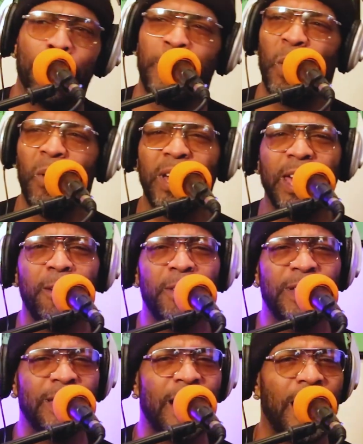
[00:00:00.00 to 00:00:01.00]
Pookie
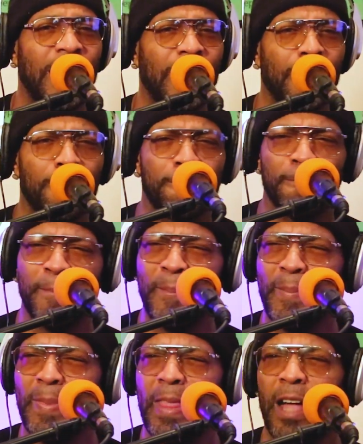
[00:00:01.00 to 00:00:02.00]
was like,
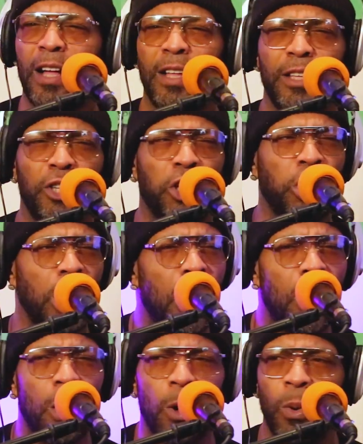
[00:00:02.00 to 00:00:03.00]

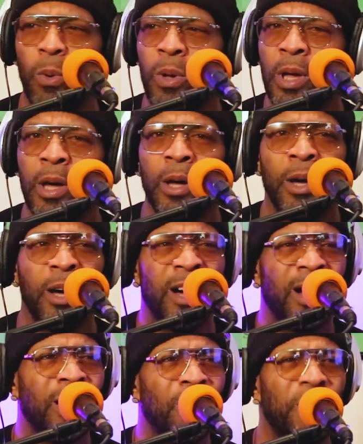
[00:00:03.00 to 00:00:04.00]
yo,
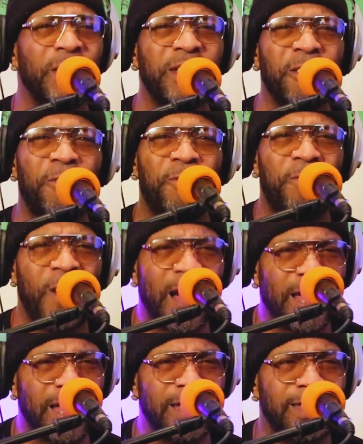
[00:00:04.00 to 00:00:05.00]
what the
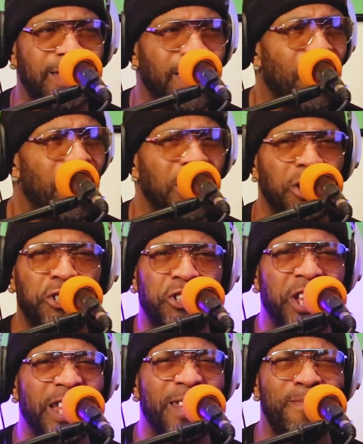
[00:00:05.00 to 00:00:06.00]
fuck is all this
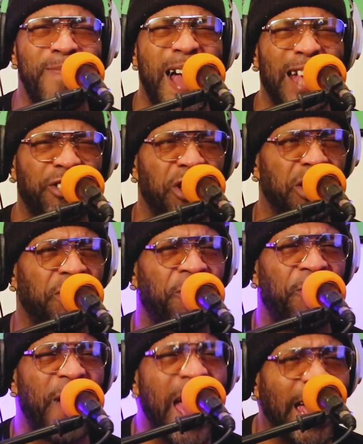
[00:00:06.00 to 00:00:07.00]
shit in Magic's
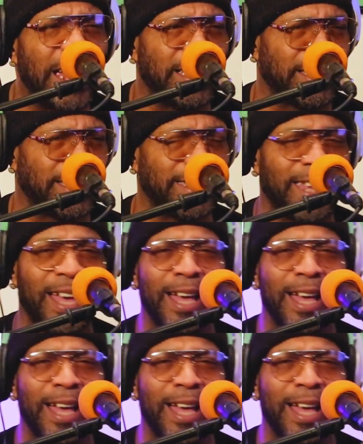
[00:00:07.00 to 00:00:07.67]
face?